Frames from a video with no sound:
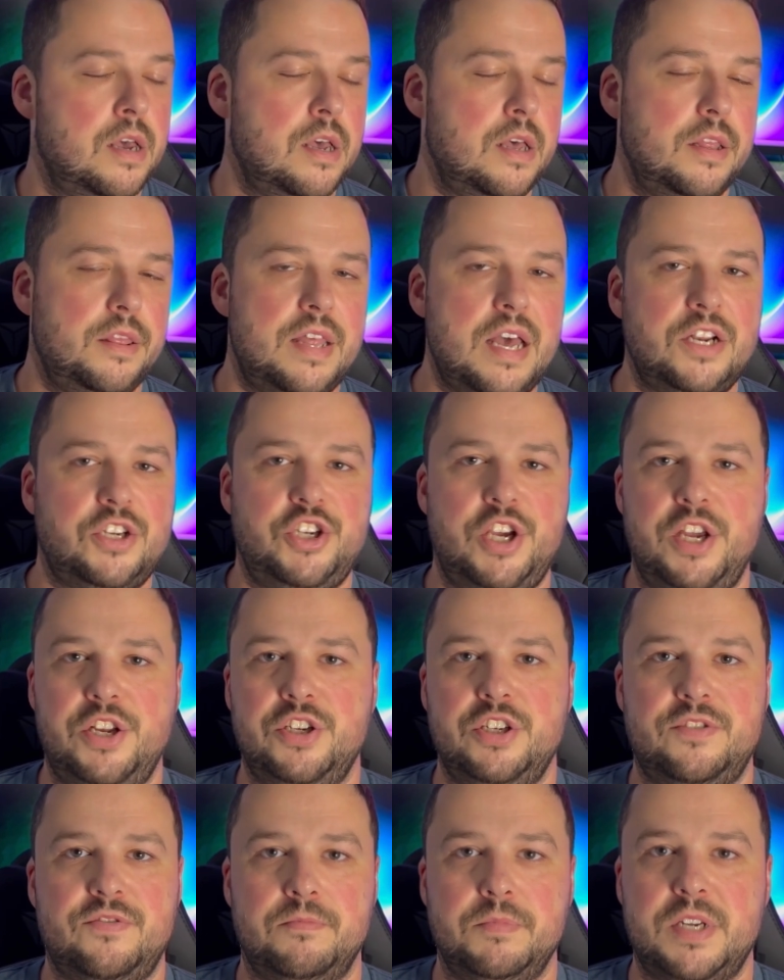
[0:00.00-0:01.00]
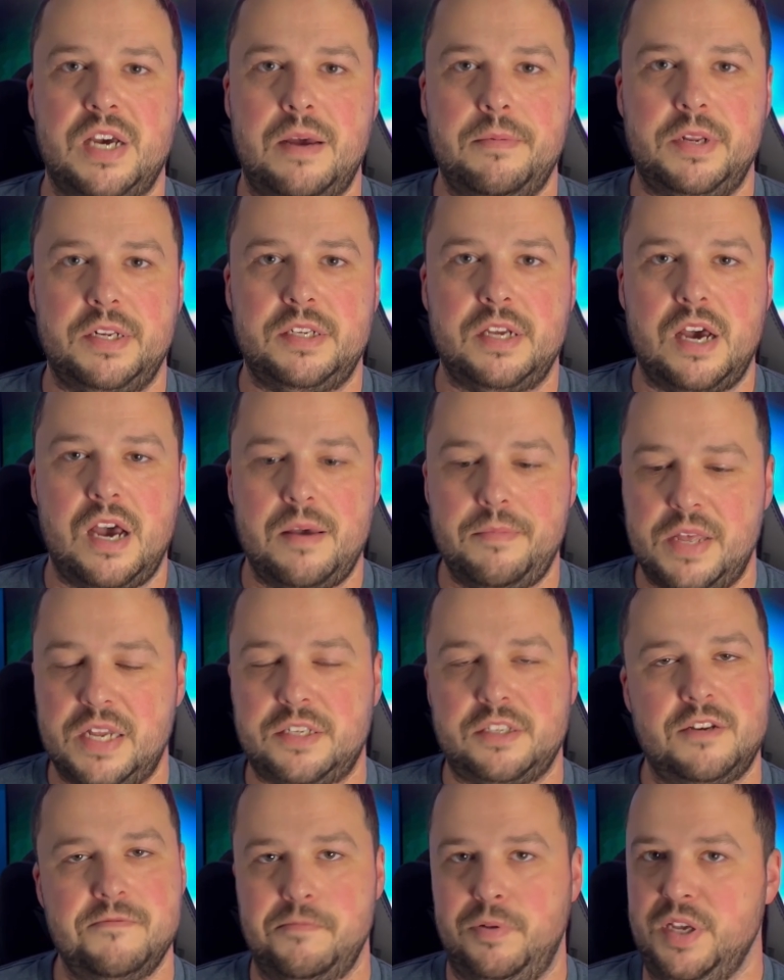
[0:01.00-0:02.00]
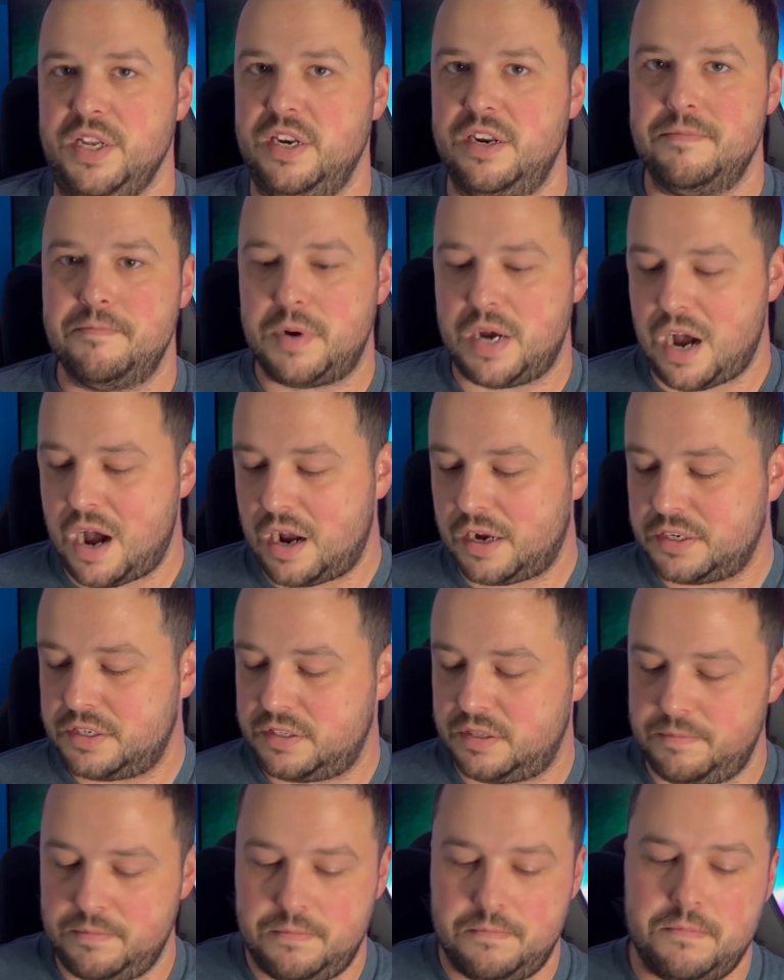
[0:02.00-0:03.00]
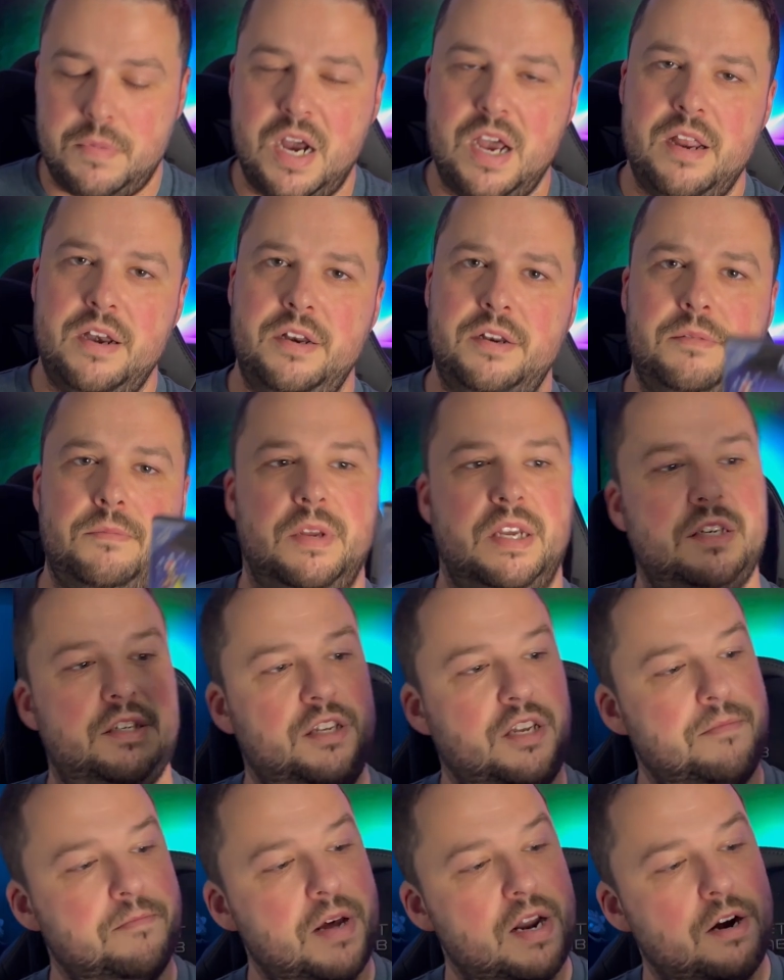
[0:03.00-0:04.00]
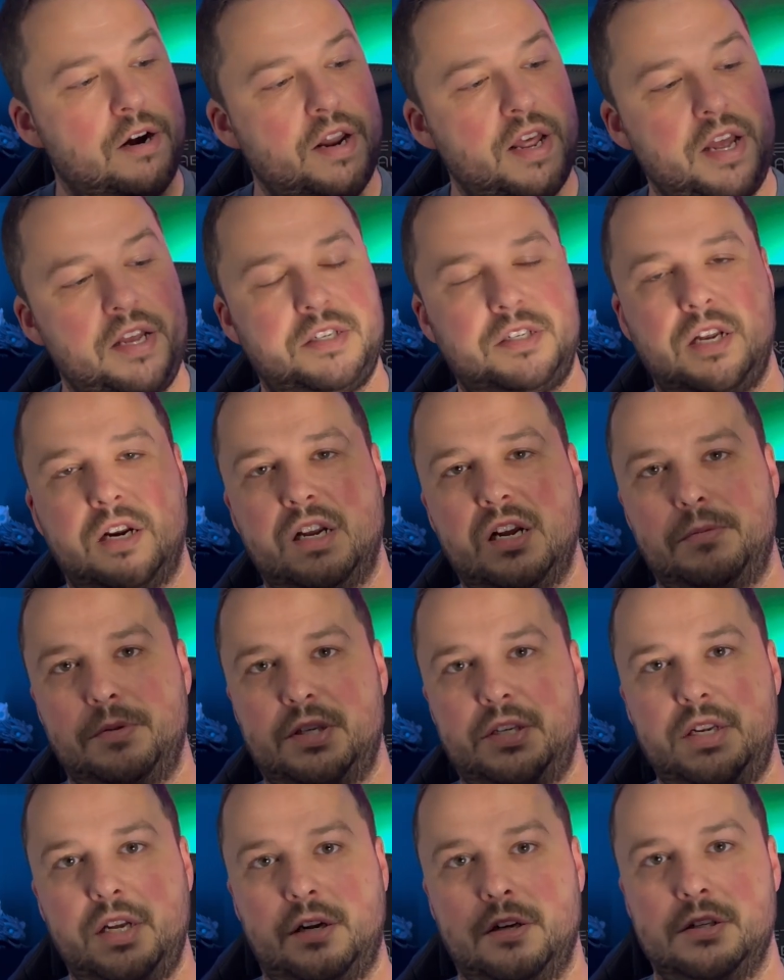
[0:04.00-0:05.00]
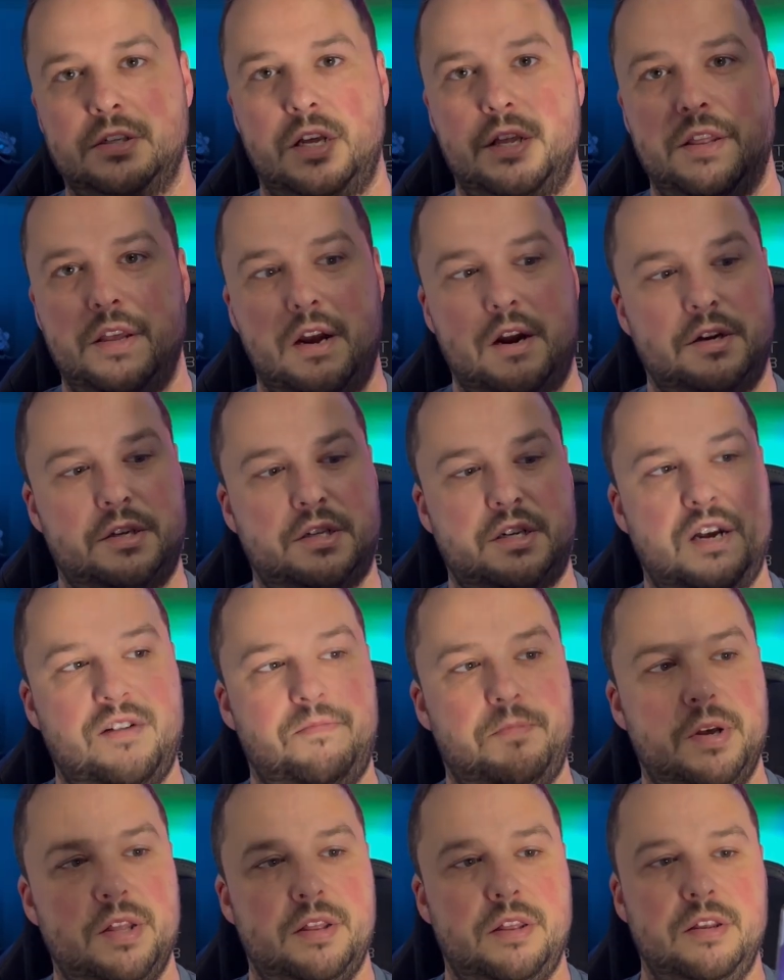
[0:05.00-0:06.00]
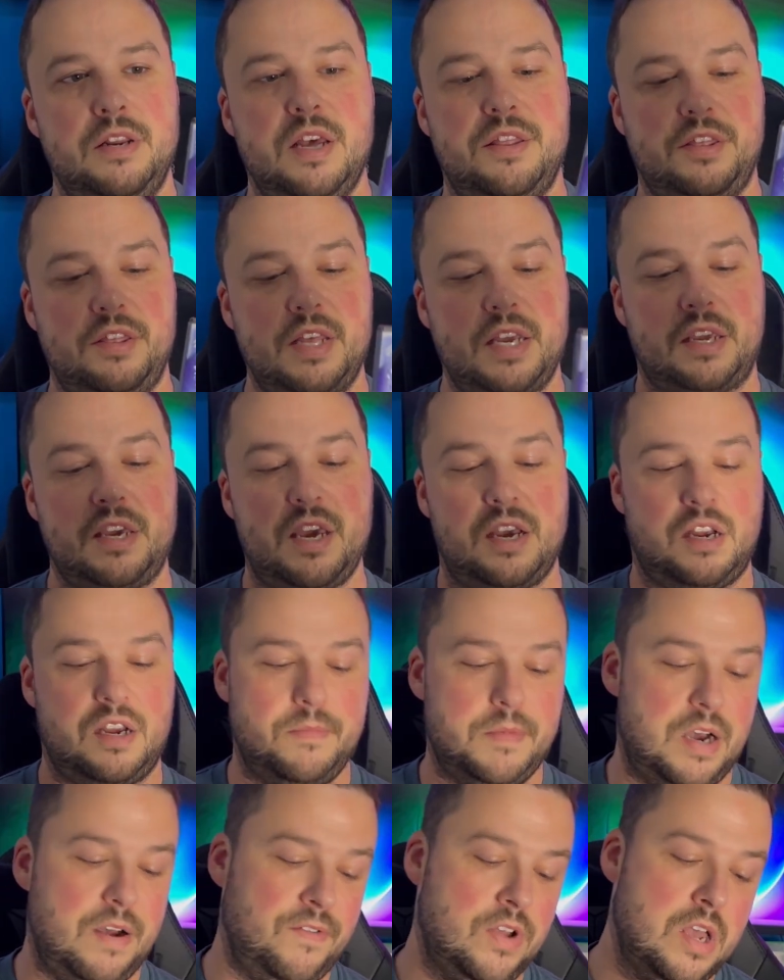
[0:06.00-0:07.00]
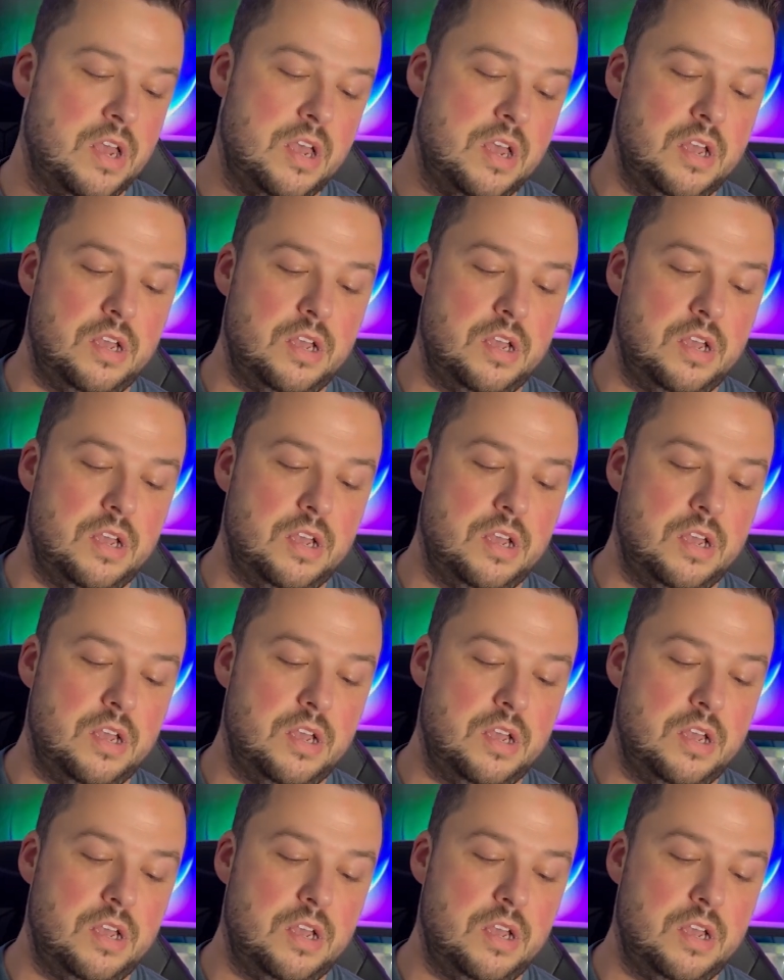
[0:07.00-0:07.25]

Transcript: That changes from time to time. That's complete in box. Mine has seen better days, got a couple stickers on there and stuff, but nothing that can't come off.